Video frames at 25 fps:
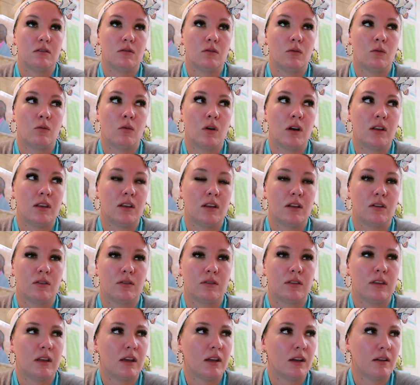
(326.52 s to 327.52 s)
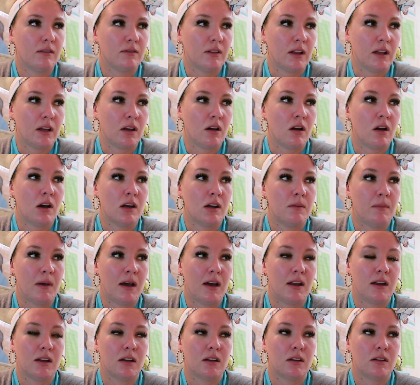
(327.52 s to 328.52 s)
1 little thing of like
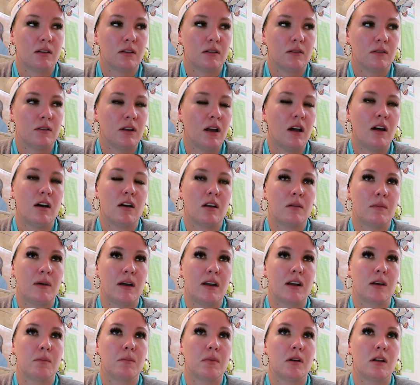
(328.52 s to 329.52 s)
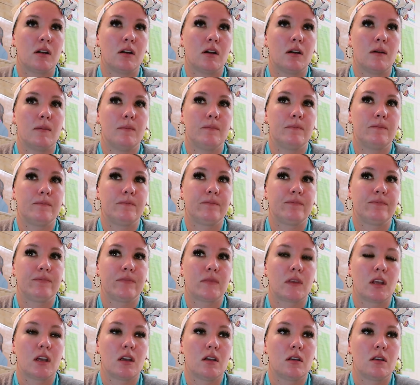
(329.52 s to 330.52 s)
automatic, not automatic, but
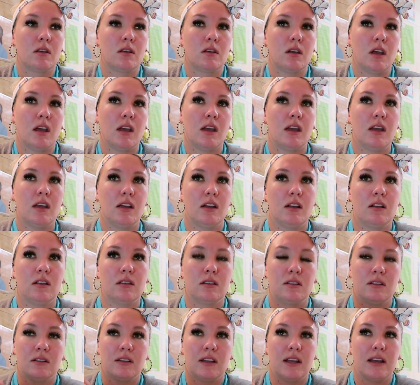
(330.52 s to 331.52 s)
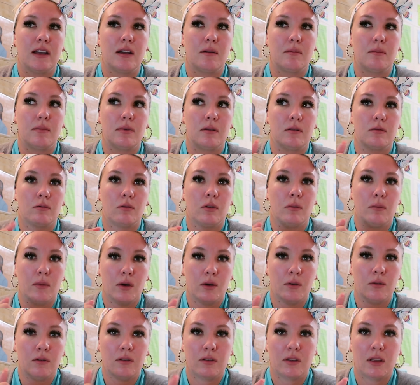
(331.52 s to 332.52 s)
a lamp
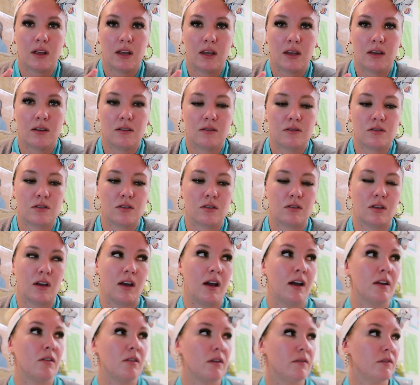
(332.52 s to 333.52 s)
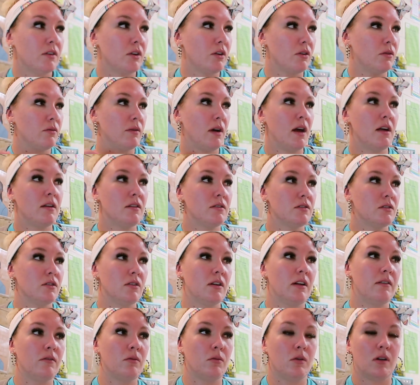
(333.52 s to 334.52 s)
remote thing, so that I don't have to go around and
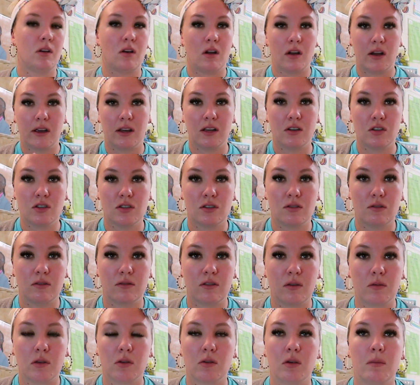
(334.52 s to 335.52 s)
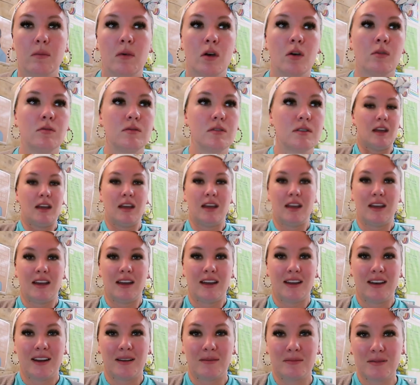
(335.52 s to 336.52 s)
turn everyone on. I can just do it from the remote,
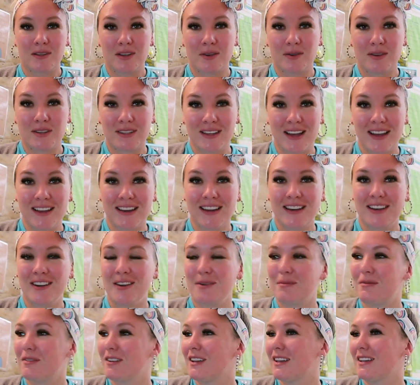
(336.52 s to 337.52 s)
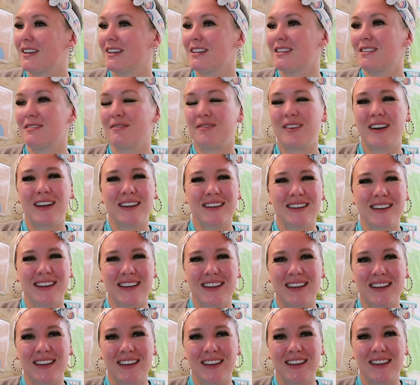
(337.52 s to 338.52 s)
and I'm so excited. Hopefully it gets
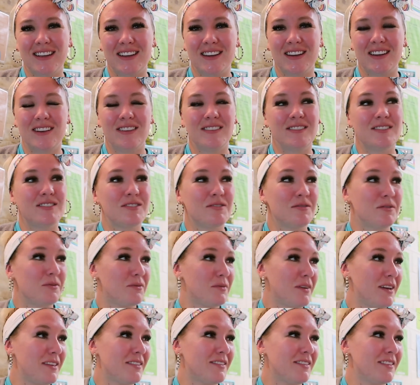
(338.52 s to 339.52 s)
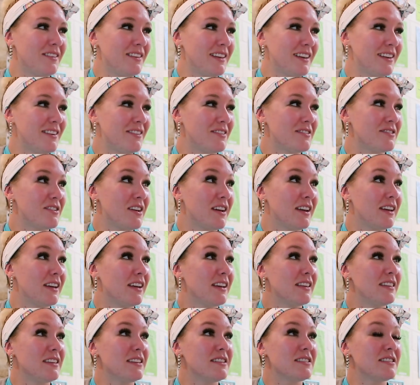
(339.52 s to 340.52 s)
funded sooner rather than later, so I can
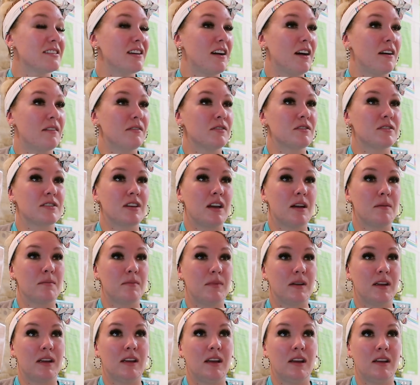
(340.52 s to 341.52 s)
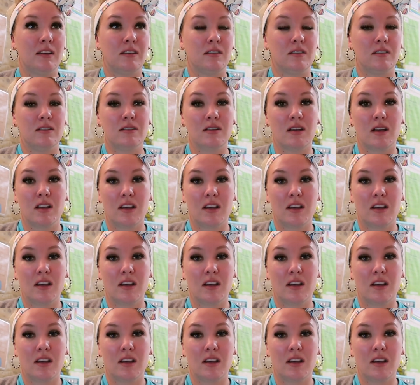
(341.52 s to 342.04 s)
get these covers up and